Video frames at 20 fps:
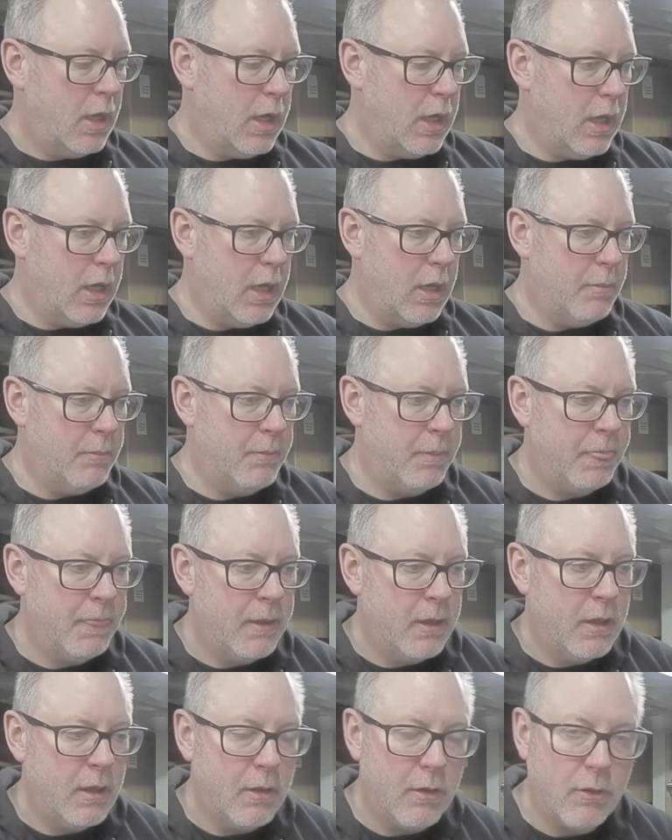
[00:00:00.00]

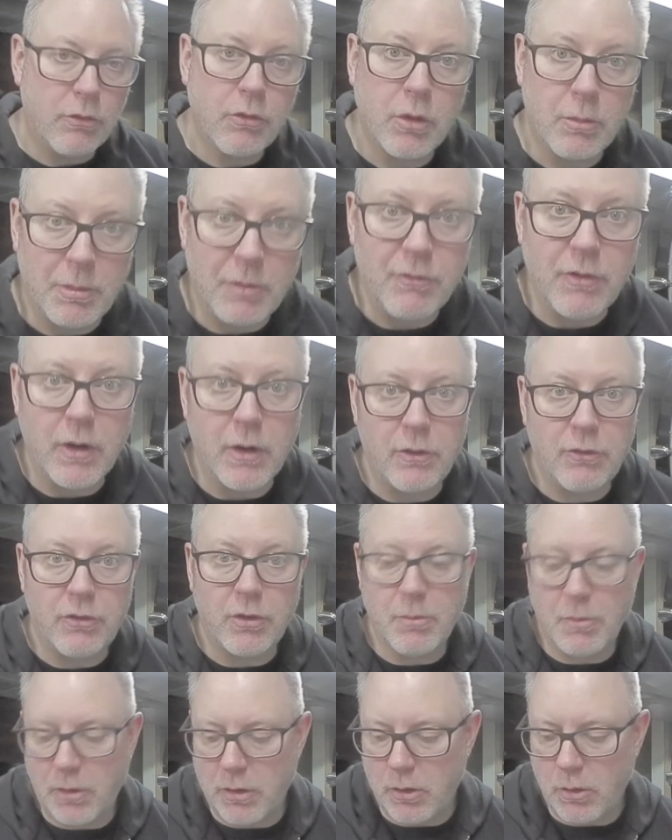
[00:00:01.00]
It's going to be very
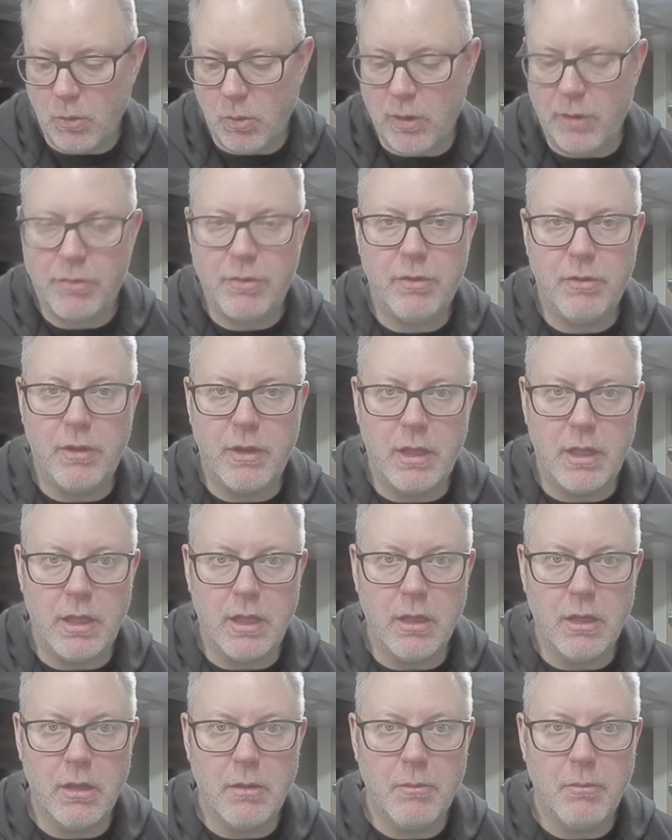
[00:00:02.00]
similar with
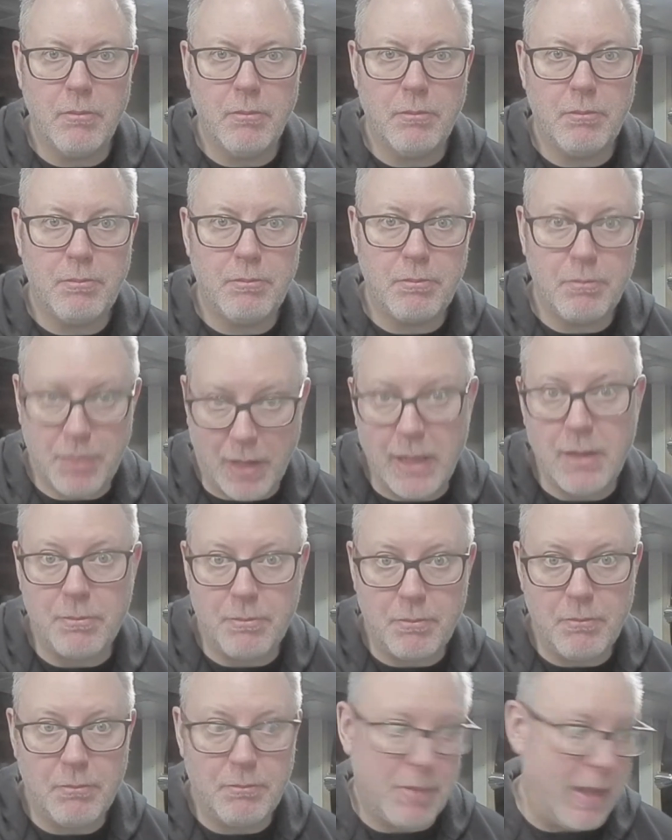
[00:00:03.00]
the pipe
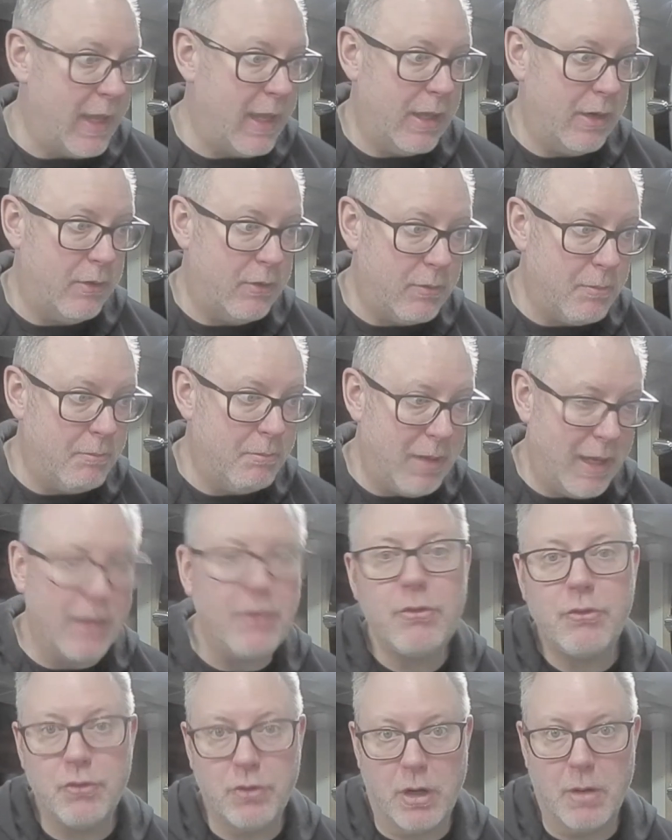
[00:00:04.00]
band
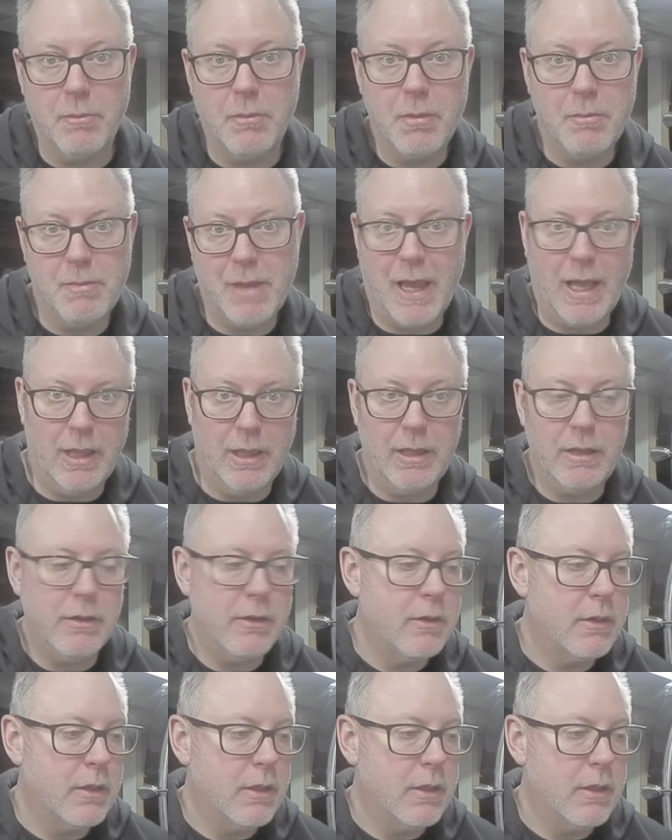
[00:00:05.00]
bass drum mallet.